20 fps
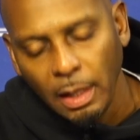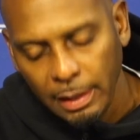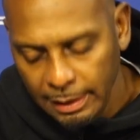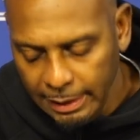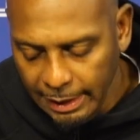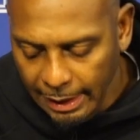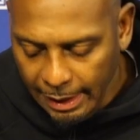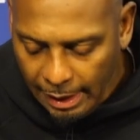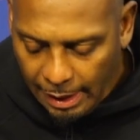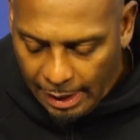
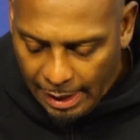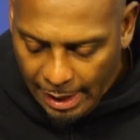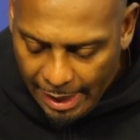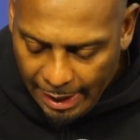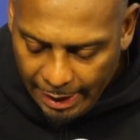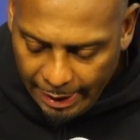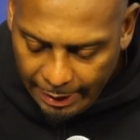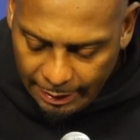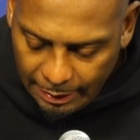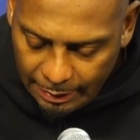Yeah,
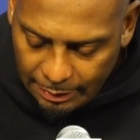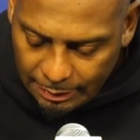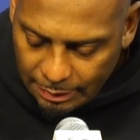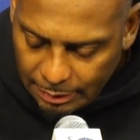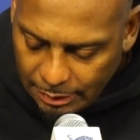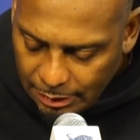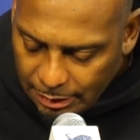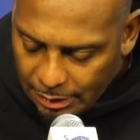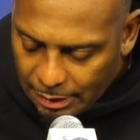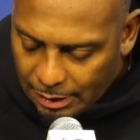I
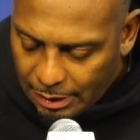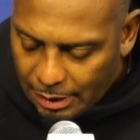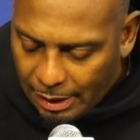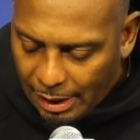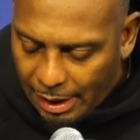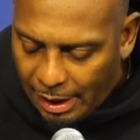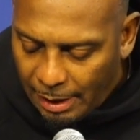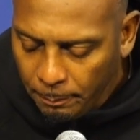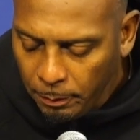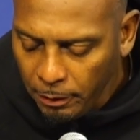
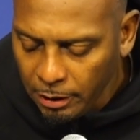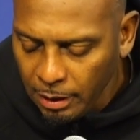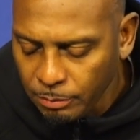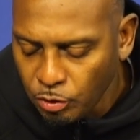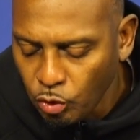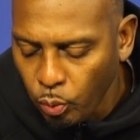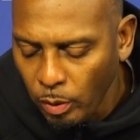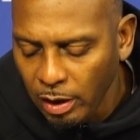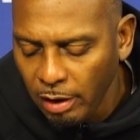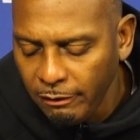I put up
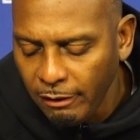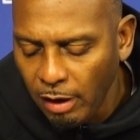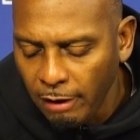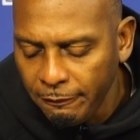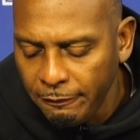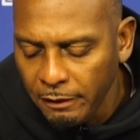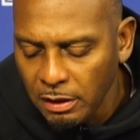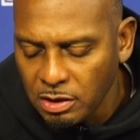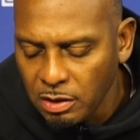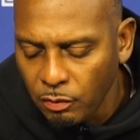12
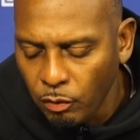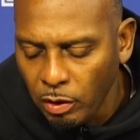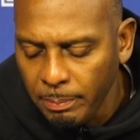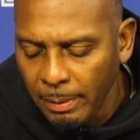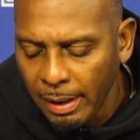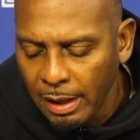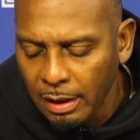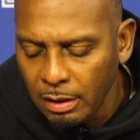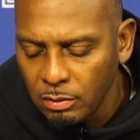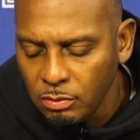offensive
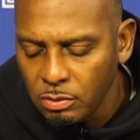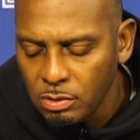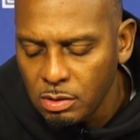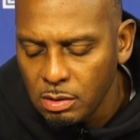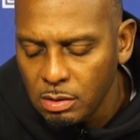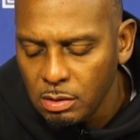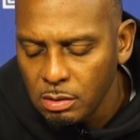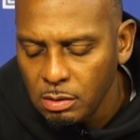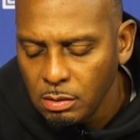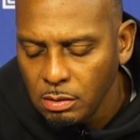
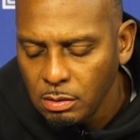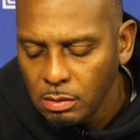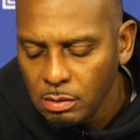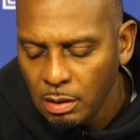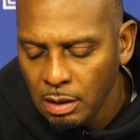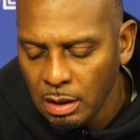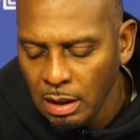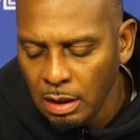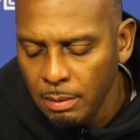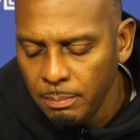rebounds,
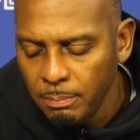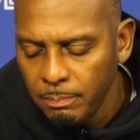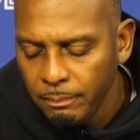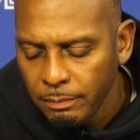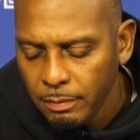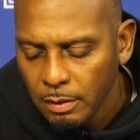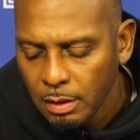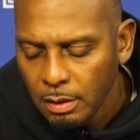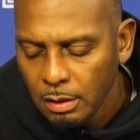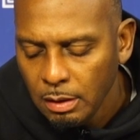them,
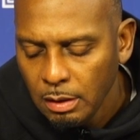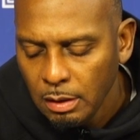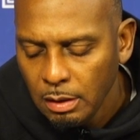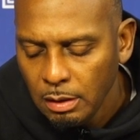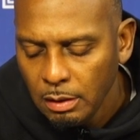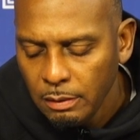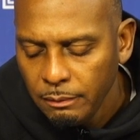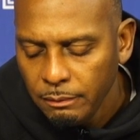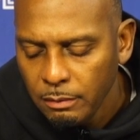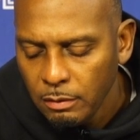
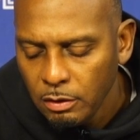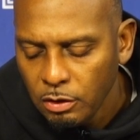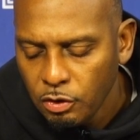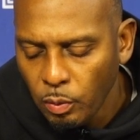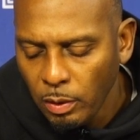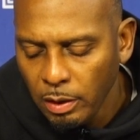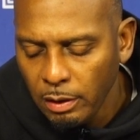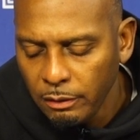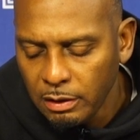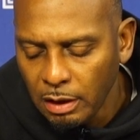
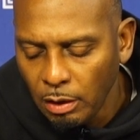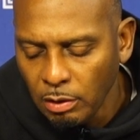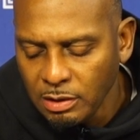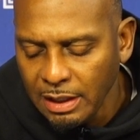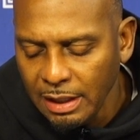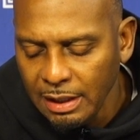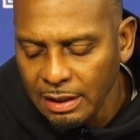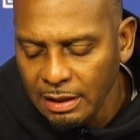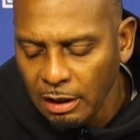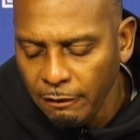12,
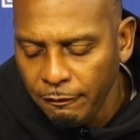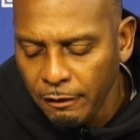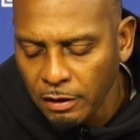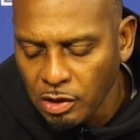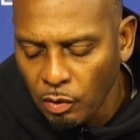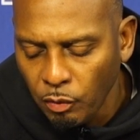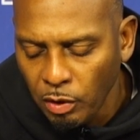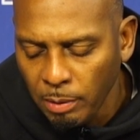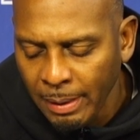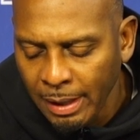13
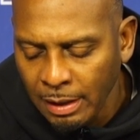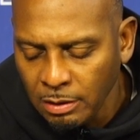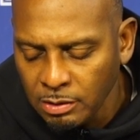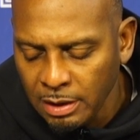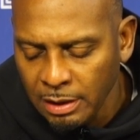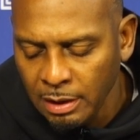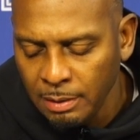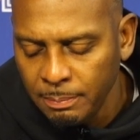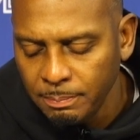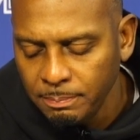defensive rebounds,
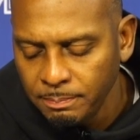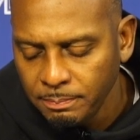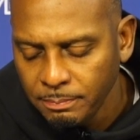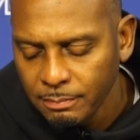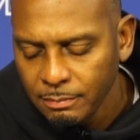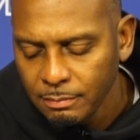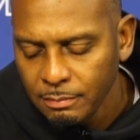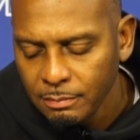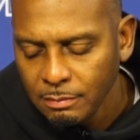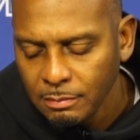them,
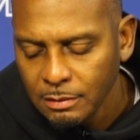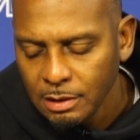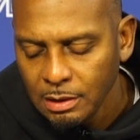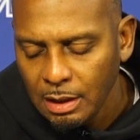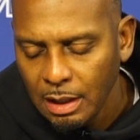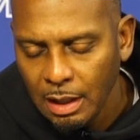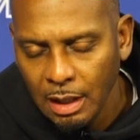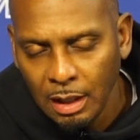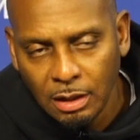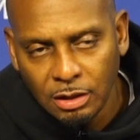
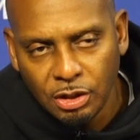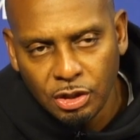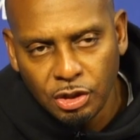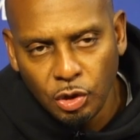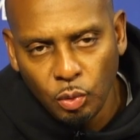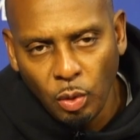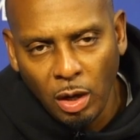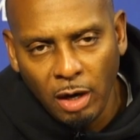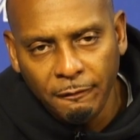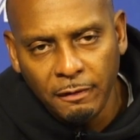us,
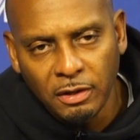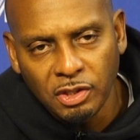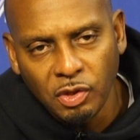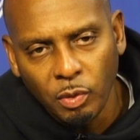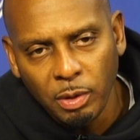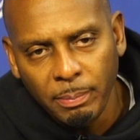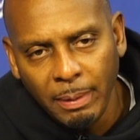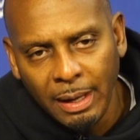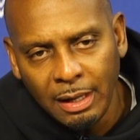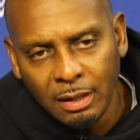two offensive
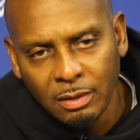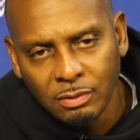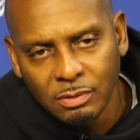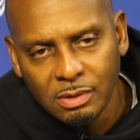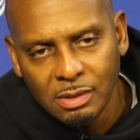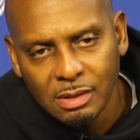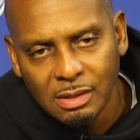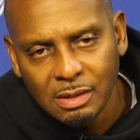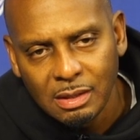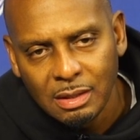
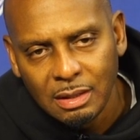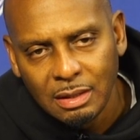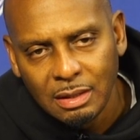rebounds,